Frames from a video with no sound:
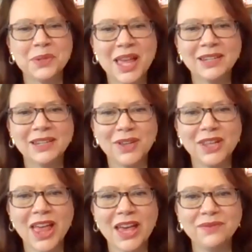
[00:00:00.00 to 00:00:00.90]
a lot of
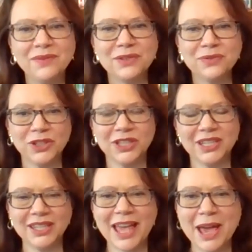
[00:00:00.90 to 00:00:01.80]
a lot of
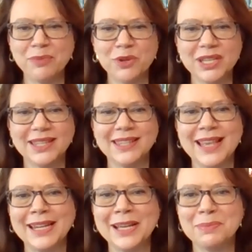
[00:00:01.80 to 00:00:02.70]
different elaborate
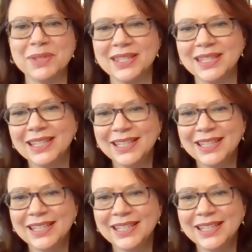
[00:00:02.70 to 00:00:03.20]
setups.